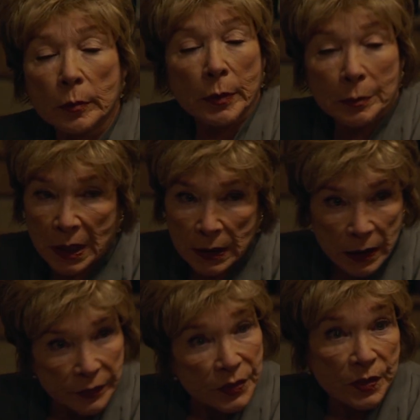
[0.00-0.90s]
But my
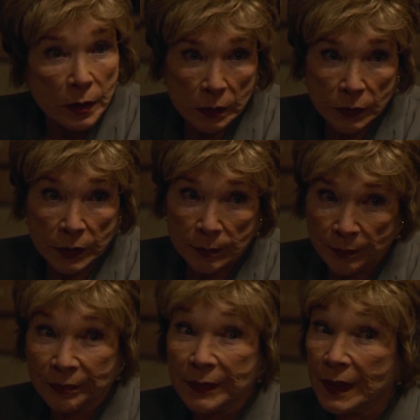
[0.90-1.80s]
life is not over
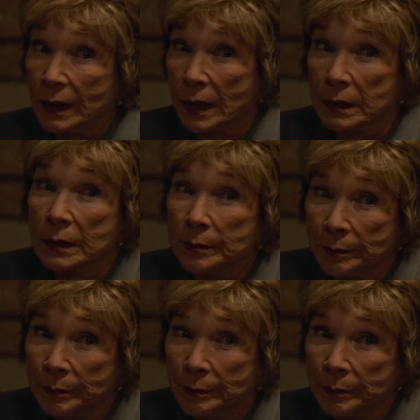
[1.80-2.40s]
yet.